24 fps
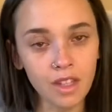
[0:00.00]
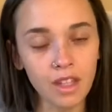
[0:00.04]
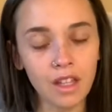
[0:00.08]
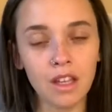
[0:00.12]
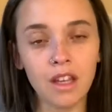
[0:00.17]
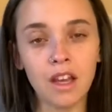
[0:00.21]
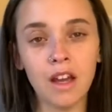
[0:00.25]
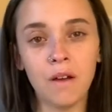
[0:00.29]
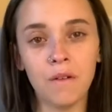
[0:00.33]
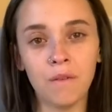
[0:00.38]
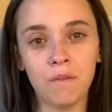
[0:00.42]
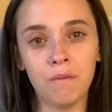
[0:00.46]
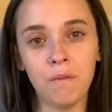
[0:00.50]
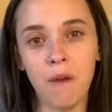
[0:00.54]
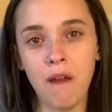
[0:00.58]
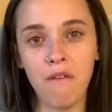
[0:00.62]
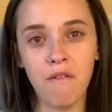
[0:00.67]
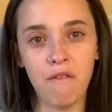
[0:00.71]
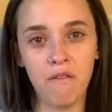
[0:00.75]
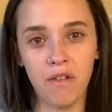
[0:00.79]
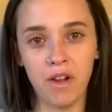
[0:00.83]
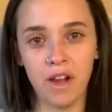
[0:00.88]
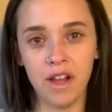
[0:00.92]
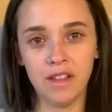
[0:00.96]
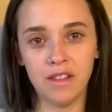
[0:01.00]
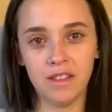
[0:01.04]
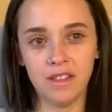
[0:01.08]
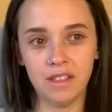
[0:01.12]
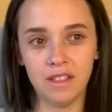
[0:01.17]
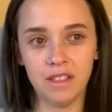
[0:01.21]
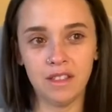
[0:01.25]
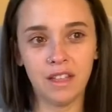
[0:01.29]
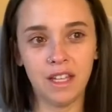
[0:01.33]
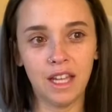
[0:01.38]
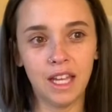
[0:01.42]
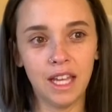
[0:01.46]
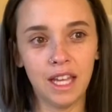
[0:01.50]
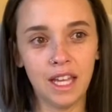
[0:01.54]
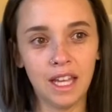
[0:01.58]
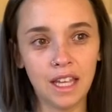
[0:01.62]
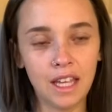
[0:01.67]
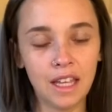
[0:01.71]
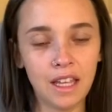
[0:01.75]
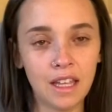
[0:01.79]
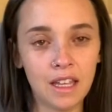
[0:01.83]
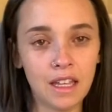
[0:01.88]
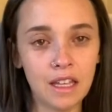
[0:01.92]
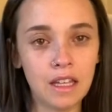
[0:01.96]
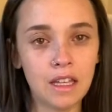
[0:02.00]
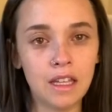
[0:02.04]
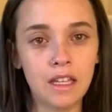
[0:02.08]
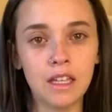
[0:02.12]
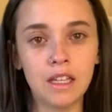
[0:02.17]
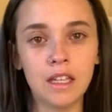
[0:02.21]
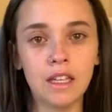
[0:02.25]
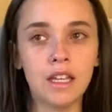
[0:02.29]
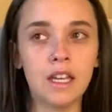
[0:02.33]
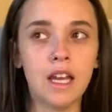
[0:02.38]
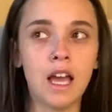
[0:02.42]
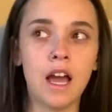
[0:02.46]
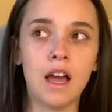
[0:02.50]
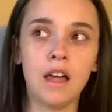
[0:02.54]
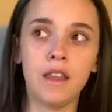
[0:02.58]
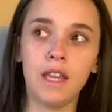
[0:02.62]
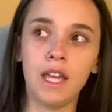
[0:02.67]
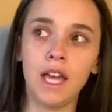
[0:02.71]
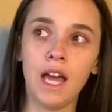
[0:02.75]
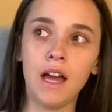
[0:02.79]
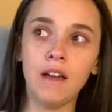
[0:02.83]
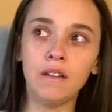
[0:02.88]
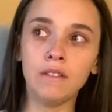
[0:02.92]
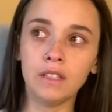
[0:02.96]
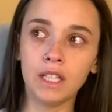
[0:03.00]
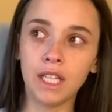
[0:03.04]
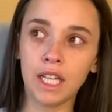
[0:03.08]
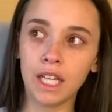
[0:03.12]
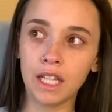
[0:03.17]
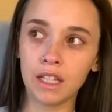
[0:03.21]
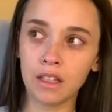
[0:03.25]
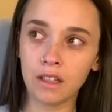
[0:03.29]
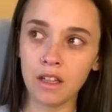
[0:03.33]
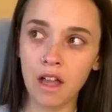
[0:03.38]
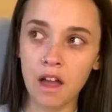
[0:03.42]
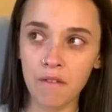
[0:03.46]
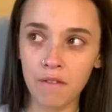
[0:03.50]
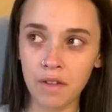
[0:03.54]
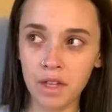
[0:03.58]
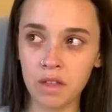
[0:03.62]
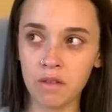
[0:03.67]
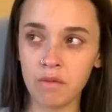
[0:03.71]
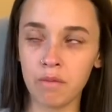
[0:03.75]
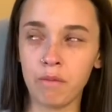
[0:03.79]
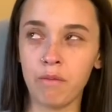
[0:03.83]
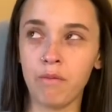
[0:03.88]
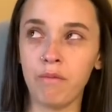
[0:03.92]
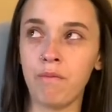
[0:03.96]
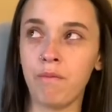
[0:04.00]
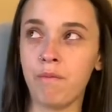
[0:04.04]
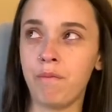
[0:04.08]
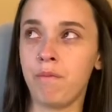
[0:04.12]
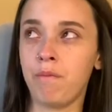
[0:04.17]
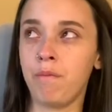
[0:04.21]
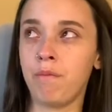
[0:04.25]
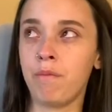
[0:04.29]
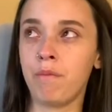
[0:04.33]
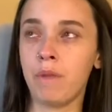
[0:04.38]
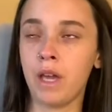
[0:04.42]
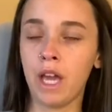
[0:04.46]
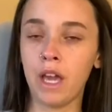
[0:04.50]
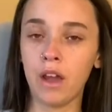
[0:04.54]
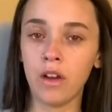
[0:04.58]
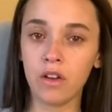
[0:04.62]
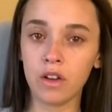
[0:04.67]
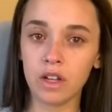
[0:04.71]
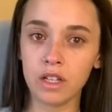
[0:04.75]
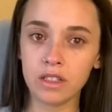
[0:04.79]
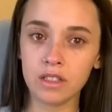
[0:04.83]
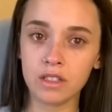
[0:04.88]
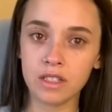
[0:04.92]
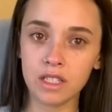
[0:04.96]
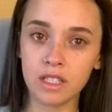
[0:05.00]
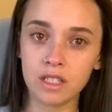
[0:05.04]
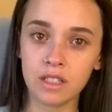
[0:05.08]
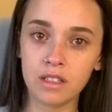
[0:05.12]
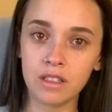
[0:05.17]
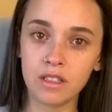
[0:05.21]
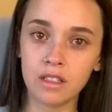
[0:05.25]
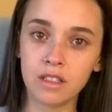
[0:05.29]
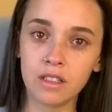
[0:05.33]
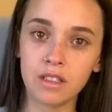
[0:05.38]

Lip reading: of my friends and like how they have like loving parents and,